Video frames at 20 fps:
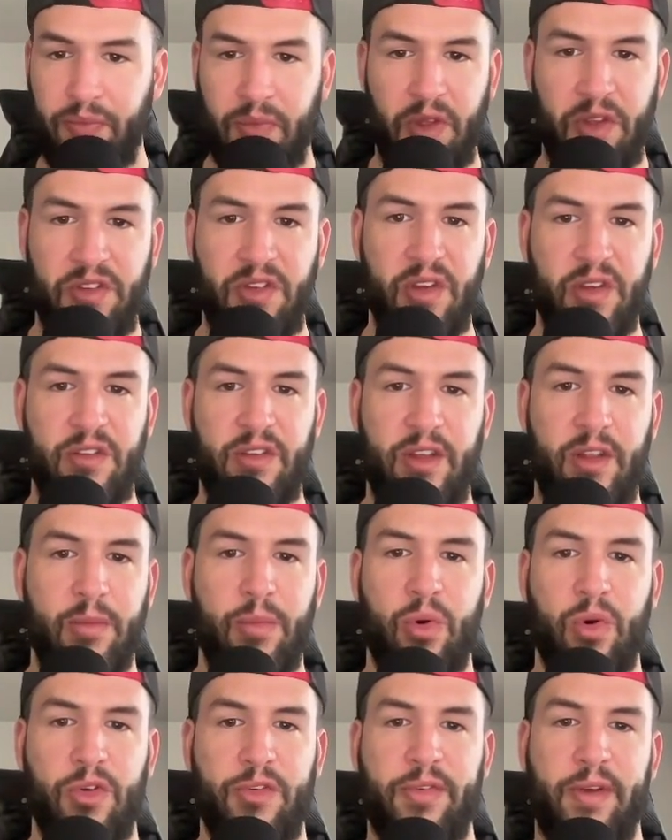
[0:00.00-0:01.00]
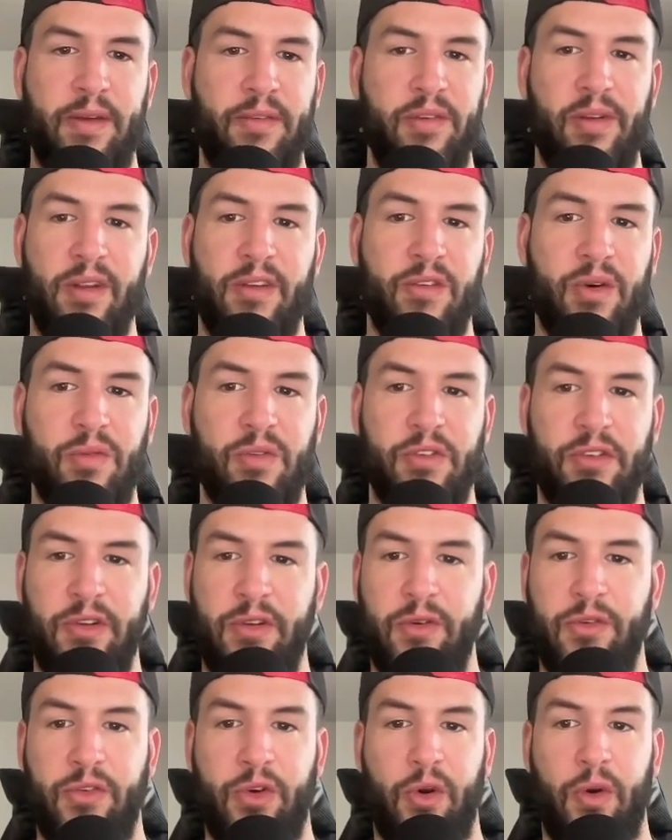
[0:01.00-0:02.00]
As you can see, the board's favoring his over
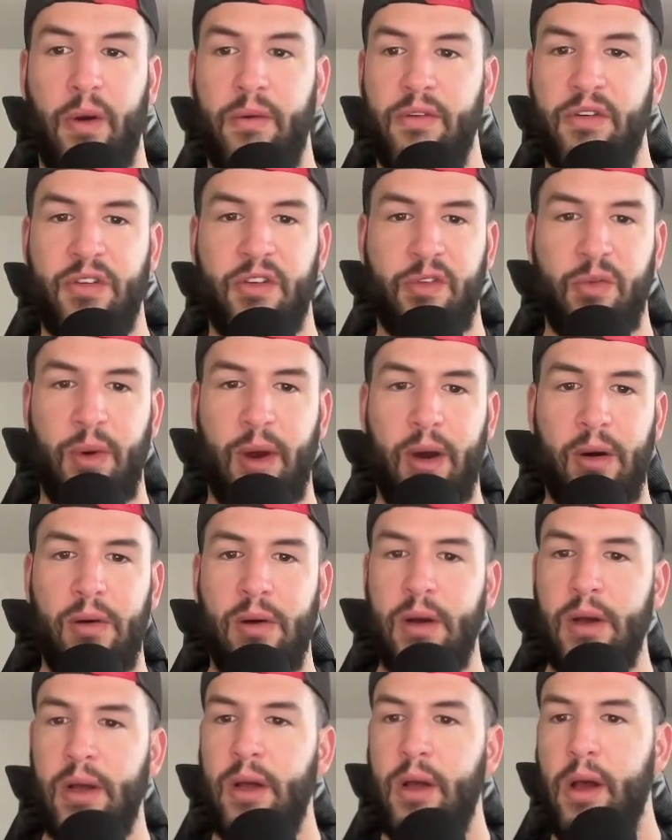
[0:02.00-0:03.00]
turnovers as well.